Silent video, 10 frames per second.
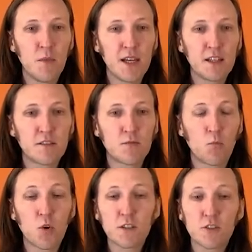It
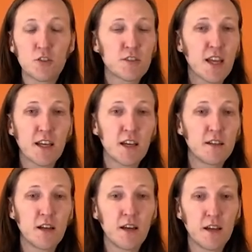works just like
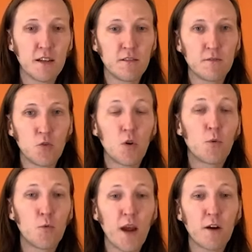a
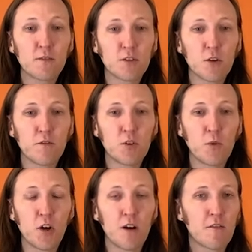normal route, so if you
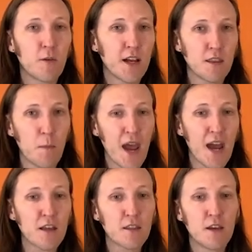want to override the
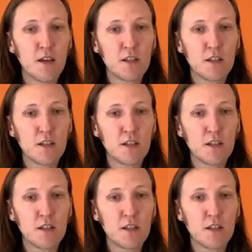path,